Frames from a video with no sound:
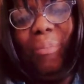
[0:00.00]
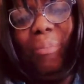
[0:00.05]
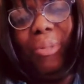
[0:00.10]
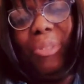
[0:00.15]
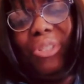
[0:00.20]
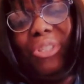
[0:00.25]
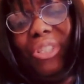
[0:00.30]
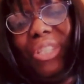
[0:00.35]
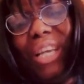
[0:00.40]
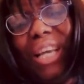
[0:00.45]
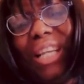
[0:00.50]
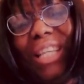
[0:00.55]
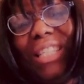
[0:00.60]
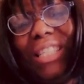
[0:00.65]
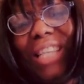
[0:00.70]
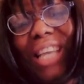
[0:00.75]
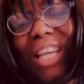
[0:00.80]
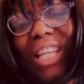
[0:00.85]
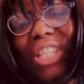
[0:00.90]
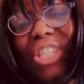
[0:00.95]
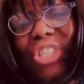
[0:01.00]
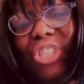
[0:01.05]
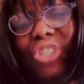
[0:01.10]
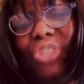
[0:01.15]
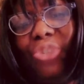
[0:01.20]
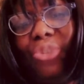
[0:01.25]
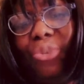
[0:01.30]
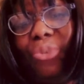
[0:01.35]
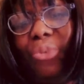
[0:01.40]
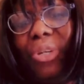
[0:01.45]
but you're not exactly
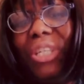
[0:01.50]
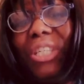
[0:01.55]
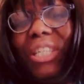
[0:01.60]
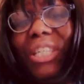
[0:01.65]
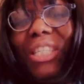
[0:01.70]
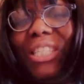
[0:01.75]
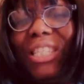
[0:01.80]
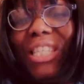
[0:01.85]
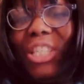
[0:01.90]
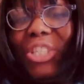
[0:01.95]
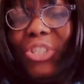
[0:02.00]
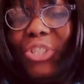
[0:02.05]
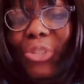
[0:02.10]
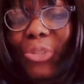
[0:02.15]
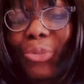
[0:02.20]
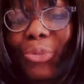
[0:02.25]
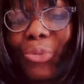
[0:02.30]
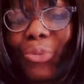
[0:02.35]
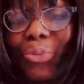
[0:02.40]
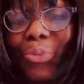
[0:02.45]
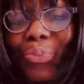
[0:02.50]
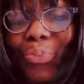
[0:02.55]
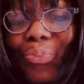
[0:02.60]
sure what it is that you